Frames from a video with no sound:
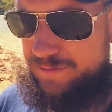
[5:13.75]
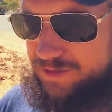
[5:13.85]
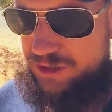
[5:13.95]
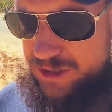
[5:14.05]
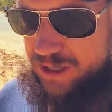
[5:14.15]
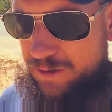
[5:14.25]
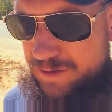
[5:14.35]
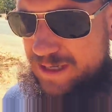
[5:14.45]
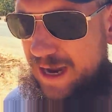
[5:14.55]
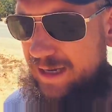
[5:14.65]
who have just
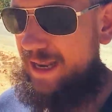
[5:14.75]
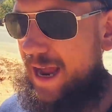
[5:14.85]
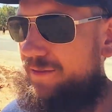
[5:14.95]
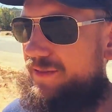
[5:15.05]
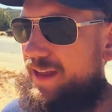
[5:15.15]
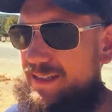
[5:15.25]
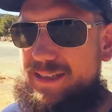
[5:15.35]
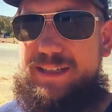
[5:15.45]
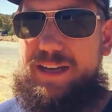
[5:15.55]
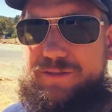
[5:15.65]
chose a life
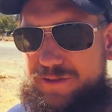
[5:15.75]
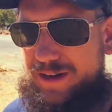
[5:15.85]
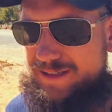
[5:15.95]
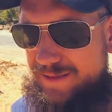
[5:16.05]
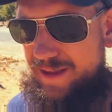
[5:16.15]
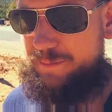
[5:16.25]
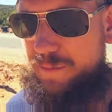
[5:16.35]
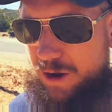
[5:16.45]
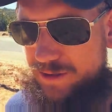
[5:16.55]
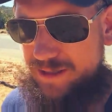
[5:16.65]
that's different than
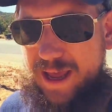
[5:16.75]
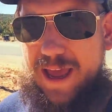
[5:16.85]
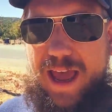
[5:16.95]
most.